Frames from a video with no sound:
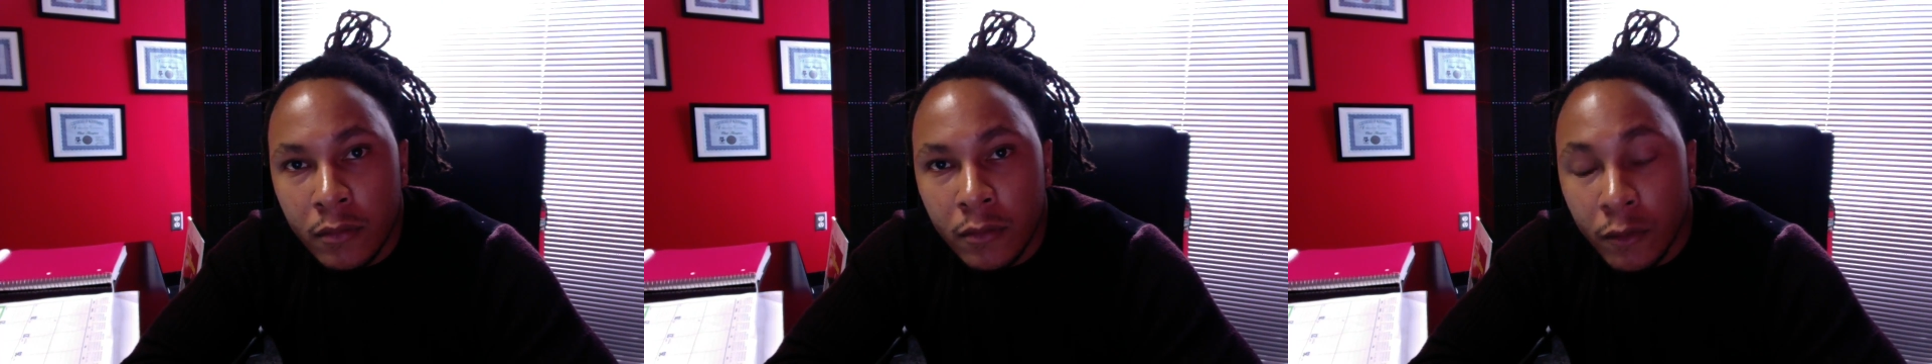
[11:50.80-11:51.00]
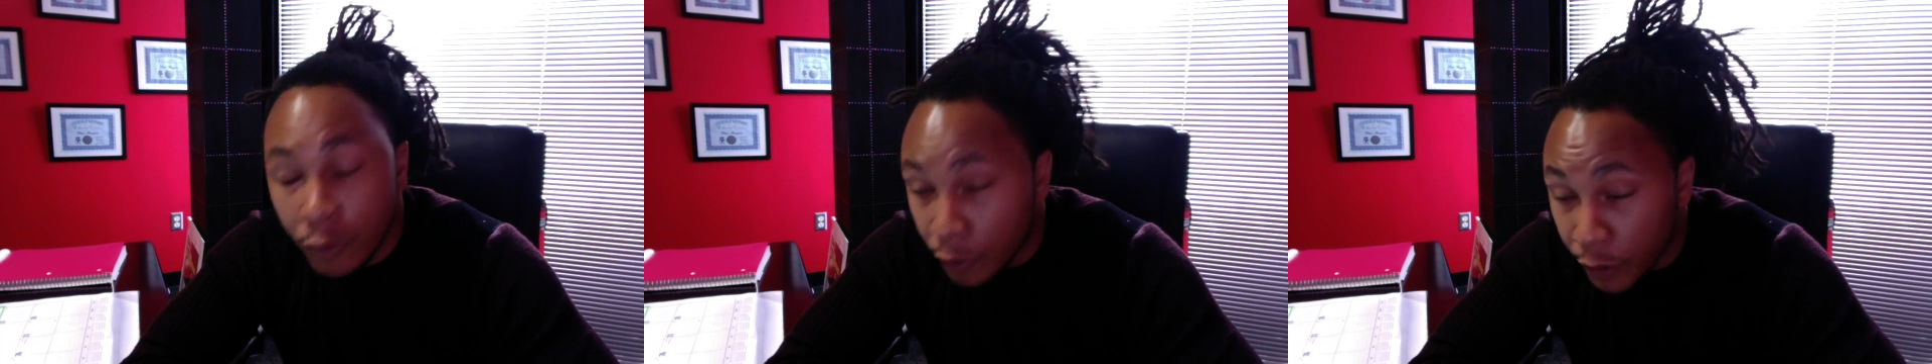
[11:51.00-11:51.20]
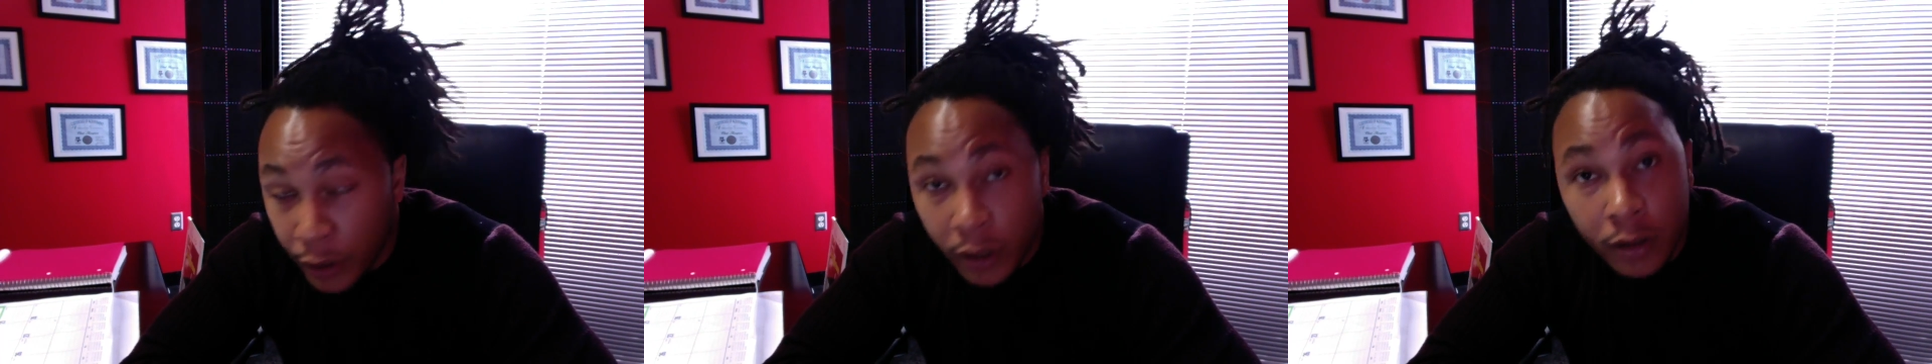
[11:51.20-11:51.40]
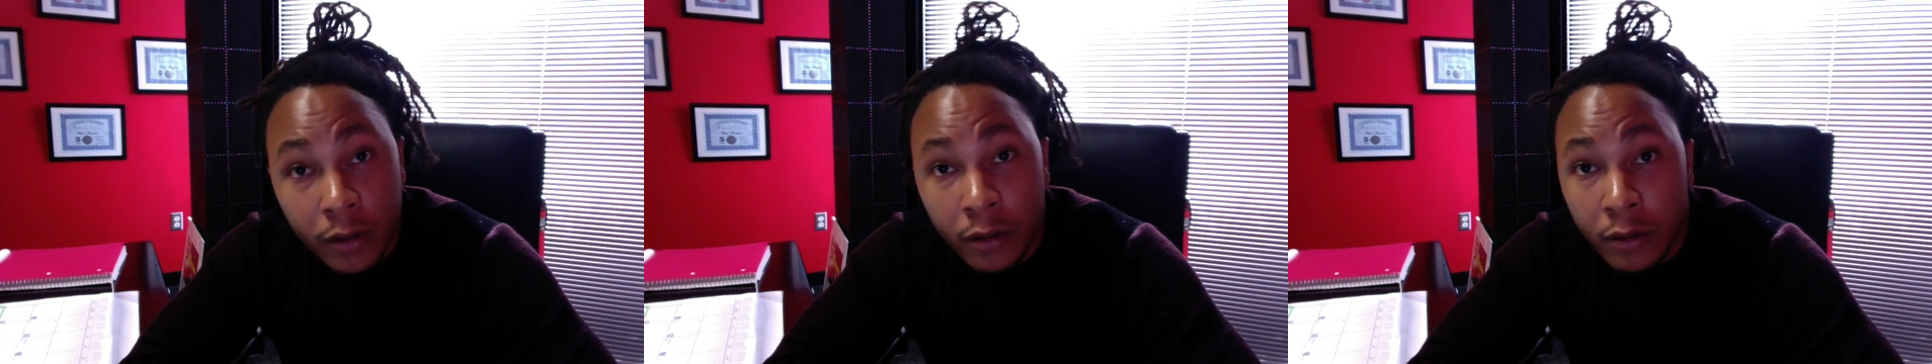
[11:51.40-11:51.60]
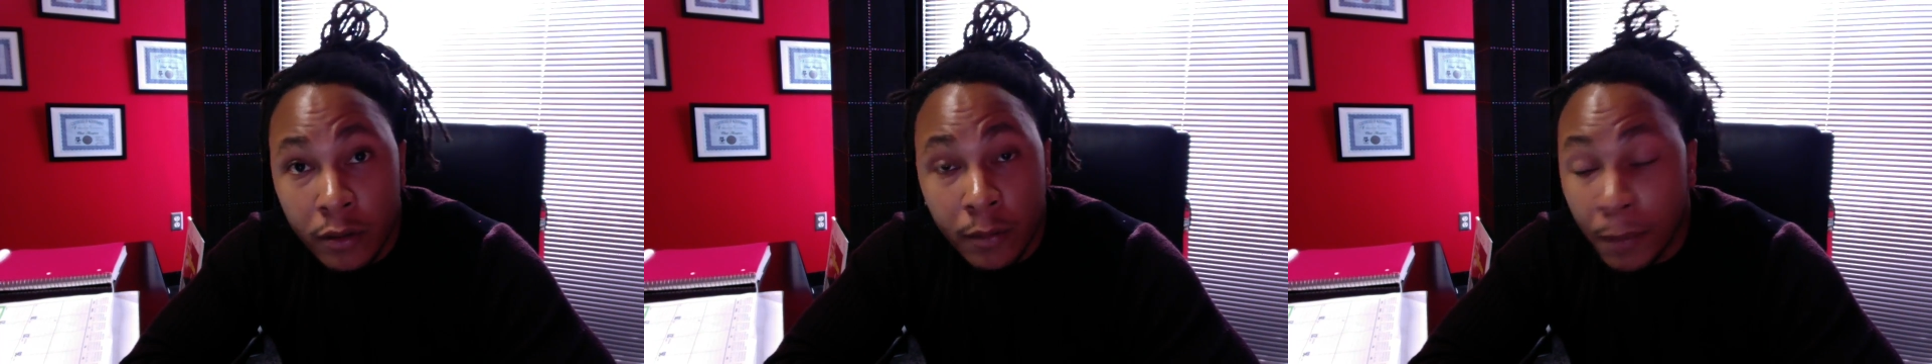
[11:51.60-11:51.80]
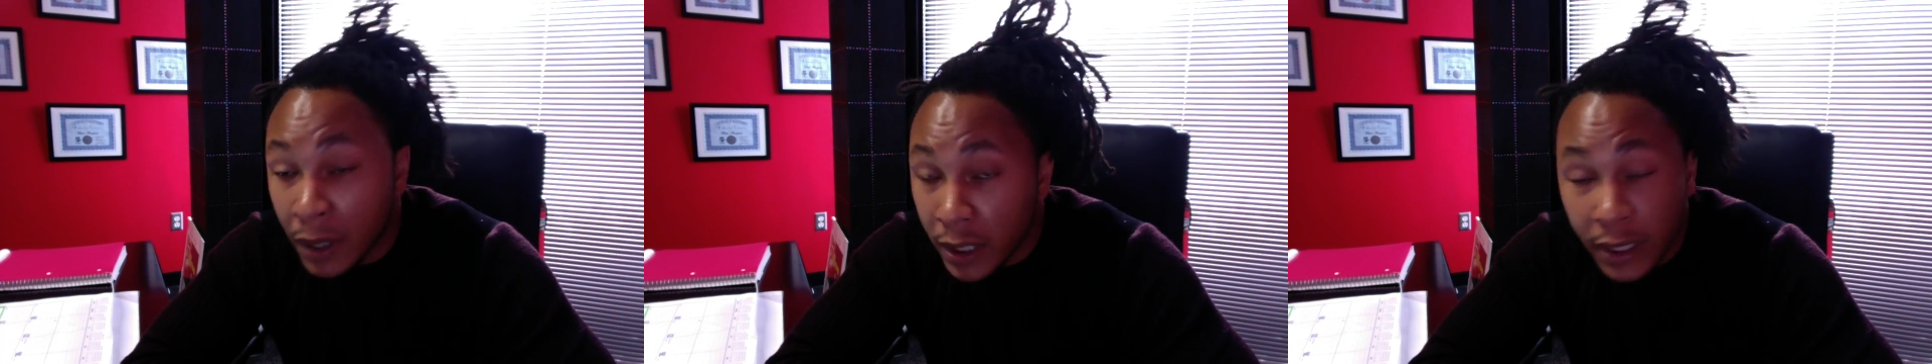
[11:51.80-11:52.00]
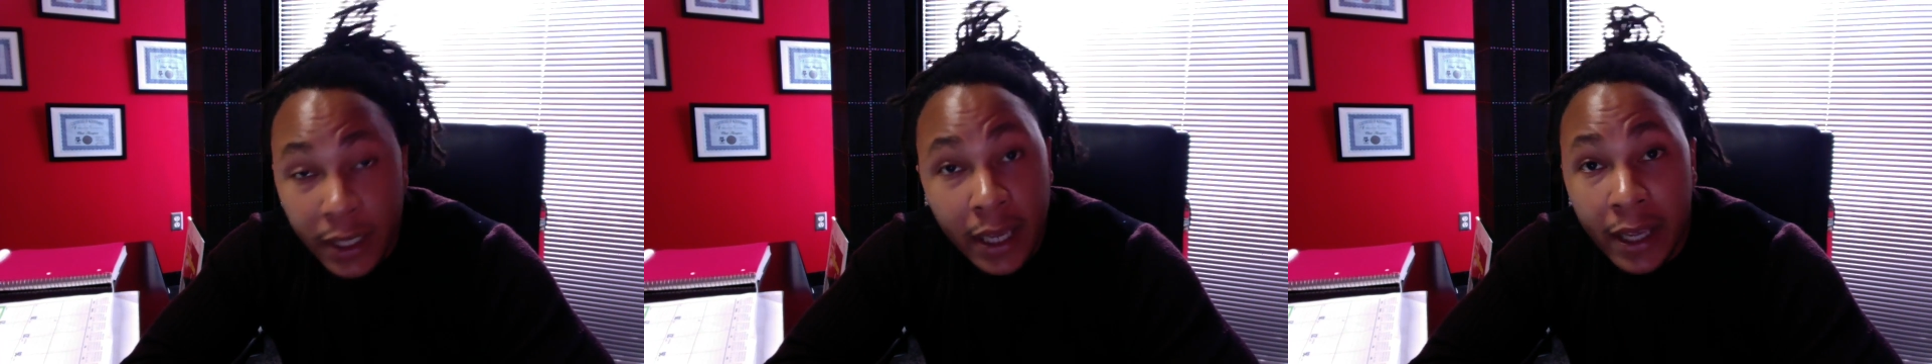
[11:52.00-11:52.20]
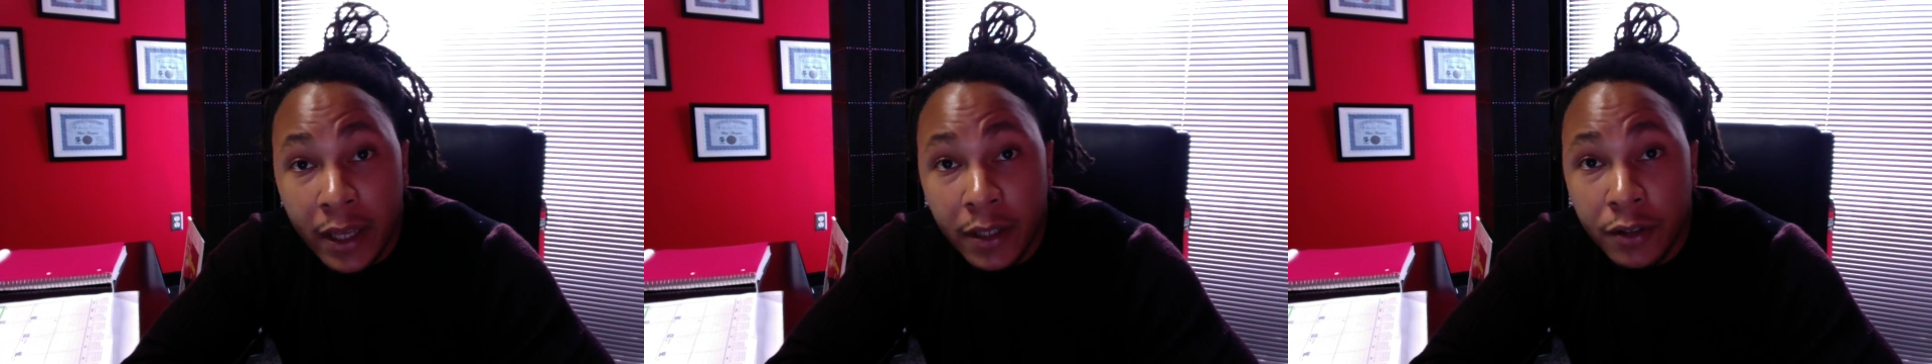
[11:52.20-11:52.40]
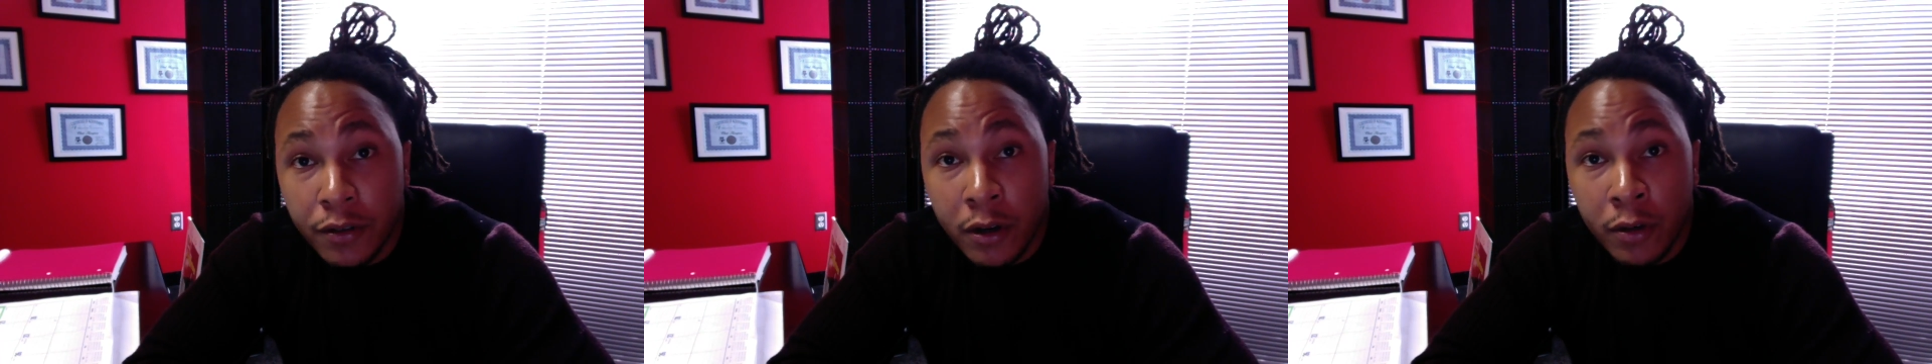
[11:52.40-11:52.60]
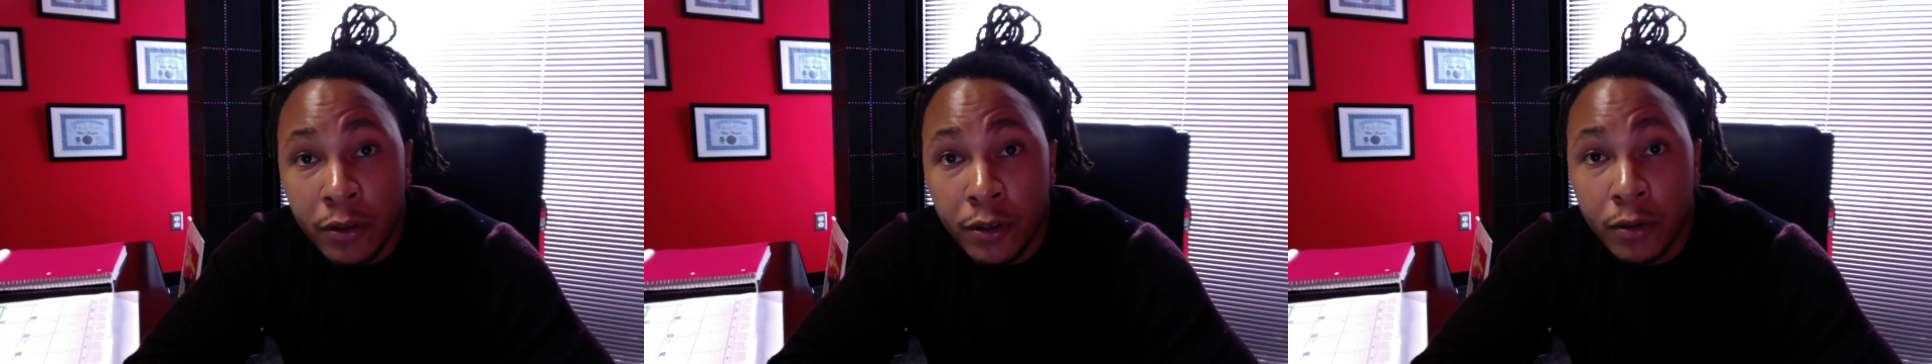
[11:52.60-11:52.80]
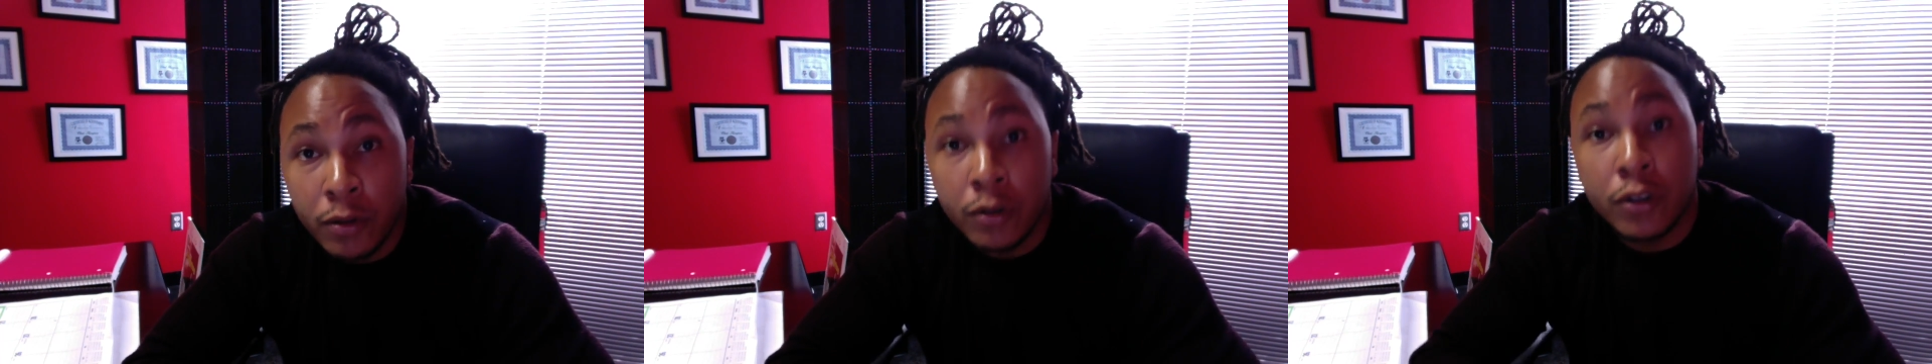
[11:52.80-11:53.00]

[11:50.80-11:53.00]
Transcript: For real. Money can't control you.